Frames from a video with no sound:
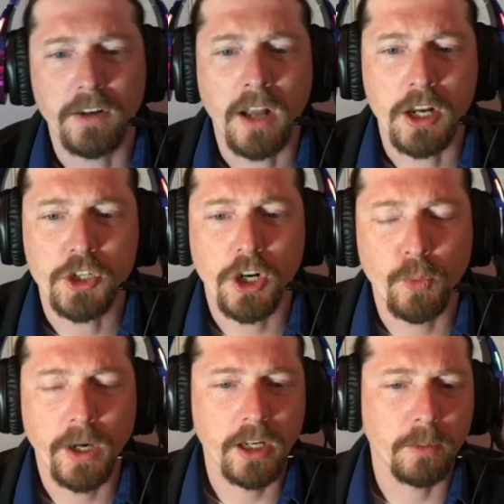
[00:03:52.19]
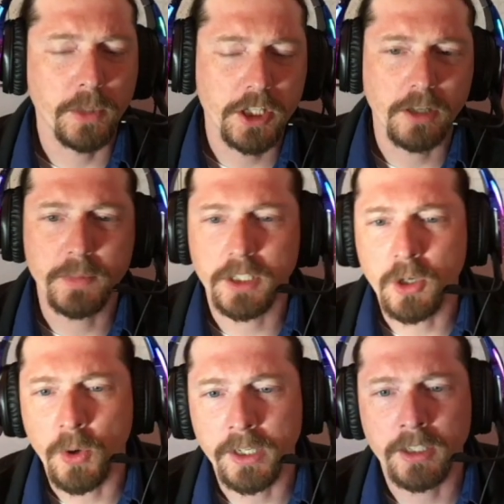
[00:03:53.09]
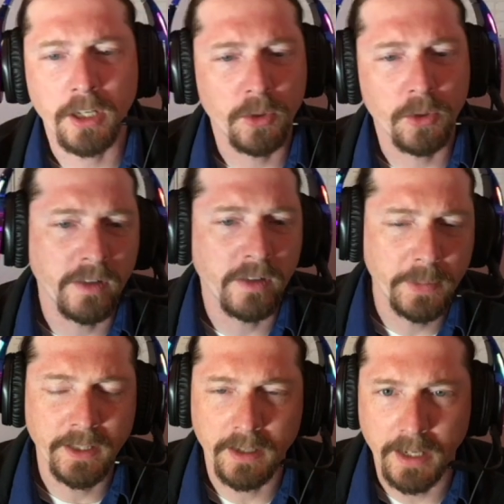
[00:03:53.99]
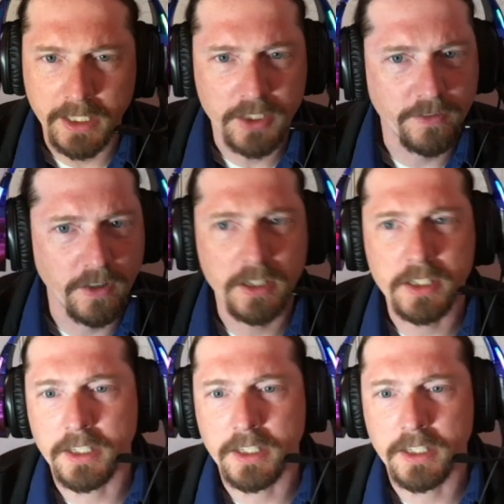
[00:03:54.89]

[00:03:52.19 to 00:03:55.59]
you're not sure where your bishops are going to go, developing the knights first.